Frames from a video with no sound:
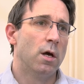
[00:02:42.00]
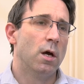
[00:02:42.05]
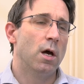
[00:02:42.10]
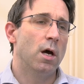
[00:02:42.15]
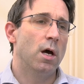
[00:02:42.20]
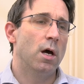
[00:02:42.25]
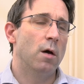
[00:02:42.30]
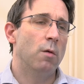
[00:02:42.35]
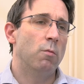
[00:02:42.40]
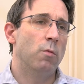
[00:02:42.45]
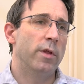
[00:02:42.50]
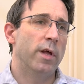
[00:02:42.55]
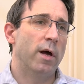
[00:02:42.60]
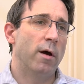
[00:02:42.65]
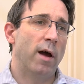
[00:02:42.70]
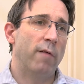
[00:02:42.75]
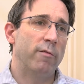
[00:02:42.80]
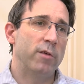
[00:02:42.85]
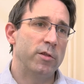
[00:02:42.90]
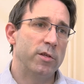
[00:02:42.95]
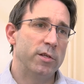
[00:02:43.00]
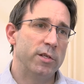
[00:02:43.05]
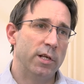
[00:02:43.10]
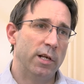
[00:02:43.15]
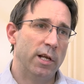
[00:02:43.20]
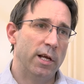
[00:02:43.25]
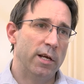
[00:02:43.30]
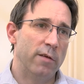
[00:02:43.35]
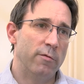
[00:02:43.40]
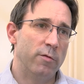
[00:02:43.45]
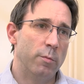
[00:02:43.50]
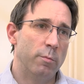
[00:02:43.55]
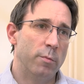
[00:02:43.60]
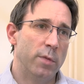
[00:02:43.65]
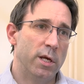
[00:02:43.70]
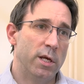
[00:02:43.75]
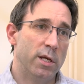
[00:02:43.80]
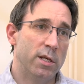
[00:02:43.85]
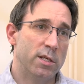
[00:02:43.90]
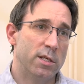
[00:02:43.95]
uh, without having the delay of them
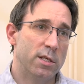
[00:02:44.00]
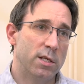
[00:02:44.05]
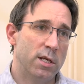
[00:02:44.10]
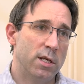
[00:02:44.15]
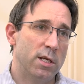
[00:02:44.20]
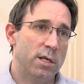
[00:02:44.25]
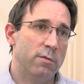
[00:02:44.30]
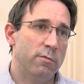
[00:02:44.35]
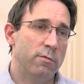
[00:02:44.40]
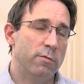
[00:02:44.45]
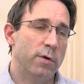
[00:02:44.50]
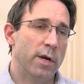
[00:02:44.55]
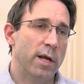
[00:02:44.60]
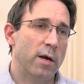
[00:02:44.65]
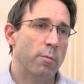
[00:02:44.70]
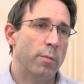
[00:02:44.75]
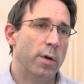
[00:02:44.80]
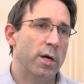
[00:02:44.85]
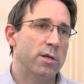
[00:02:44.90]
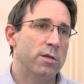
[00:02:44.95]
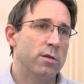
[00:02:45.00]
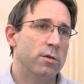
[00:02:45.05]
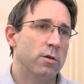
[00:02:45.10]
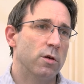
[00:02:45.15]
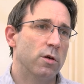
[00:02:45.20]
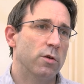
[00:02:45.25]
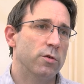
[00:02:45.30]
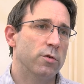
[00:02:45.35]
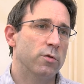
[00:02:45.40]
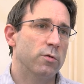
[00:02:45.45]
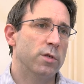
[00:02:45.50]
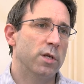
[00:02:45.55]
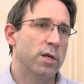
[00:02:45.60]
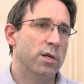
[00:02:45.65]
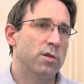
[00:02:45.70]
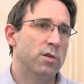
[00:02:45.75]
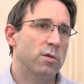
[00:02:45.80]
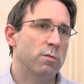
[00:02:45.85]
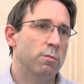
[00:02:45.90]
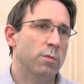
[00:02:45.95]
being seen for an outpatient
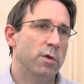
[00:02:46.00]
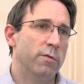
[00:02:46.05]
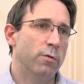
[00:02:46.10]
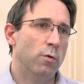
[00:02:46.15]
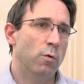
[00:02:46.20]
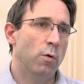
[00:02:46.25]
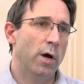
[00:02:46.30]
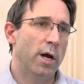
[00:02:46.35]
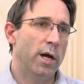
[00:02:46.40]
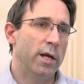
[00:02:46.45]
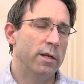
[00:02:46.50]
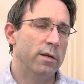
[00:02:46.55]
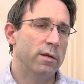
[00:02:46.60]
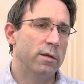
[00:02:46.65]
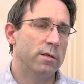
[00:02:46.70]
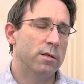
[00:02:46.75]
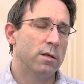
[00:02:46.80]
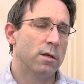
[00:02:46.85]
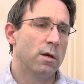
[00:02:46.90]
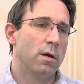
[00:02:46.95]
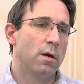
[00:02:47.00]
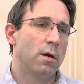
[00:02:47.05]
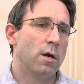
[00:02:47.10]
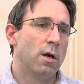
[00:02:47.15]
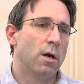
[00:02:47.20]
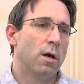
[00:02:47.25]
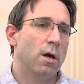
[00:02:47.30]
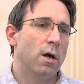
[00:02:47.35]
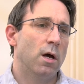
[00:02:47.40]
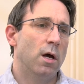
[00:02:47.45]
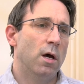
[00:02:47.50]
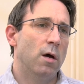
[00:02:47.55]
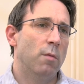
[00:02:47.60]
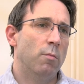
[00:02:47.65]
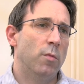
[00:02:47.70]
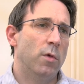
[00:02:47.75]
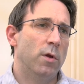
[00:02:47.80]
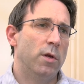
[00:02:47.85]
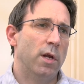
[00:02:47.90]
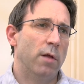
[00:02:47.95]
consultation beforehand.
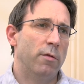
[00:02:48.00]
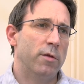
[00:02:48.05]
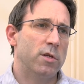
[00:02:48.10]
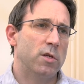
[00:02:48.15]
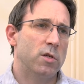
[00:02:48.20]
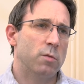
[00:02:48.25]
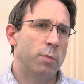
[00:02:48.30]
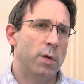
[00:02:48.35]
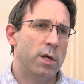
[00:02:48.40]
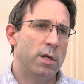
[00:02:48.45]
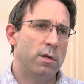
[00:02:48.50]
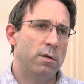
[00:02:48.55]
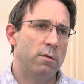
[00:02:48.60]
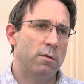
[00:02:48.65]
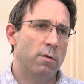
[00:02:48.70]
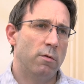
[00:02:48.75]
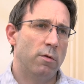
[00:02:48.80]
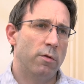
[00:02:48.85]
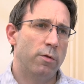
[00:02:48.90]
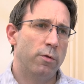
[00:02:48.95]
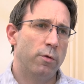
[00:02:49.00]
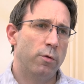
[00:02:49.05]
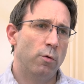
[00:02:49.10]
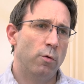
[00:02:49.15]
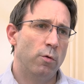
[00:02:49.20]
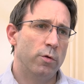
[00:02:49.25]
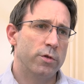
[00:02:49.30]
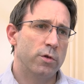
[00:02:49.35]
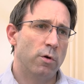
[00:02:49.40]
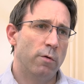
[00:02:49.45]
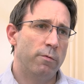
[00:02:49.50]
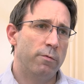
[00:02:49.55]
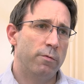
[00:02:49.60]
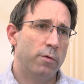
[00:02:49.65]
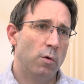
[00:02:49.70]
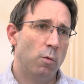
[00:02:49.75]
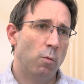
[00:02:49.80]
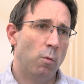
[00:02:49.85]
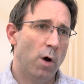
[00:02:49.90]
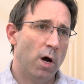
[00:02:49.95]
Um, now, this has been thought of
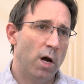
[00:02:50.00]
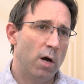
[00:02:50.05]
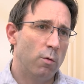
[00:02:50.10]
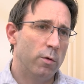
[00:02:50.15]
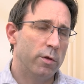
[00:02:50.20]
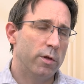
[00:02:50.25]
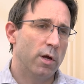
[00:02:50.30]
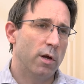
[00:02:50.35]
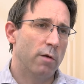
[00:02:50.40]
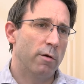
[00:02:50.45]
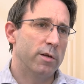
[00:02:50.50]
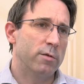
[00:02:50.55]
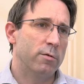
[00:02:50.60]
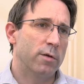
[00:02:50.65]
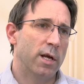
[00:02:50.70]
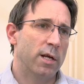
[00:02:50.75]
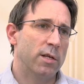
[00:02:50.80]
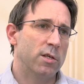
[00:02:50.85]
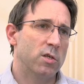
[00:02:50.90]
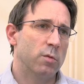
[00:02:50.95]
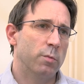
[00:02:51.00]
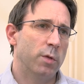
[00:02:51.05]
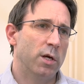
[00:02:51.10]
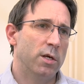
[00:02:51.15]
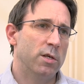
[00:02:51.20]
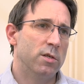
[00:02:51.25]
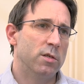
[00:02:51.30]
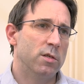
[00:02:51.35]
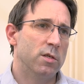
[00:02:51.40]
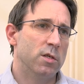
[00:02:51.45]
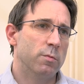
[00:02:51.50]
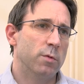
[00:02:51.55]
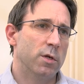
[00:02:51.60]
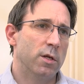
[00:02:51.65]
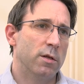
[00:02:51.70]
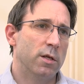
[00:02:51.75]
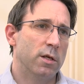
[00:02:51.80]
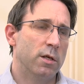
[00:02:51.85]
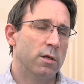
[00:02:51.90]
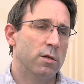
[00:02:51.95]
for a while with colorectal cancer patients, but
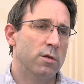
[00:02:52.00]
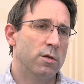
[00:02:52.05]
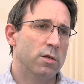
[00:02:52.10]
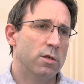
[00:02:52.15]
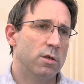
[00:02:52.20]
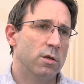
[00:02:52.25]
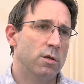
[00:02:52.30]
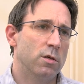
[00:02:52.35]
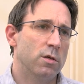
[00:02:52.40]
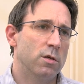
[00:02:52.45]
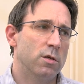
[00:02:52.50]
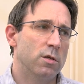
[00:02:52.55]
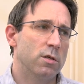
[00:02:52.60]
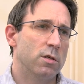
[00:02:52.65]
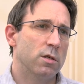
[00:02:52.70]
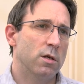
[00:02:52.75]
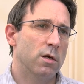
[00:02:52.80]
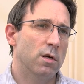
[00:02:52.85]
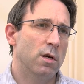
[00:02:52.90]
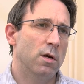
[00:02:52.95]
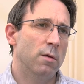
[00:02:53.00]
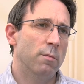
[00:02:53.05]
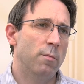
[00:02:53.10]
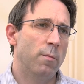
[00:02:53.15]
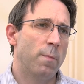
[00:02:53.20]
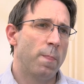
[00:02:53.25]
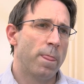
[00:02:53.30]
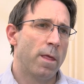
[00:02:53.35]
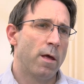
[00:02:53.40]
I think concerns um,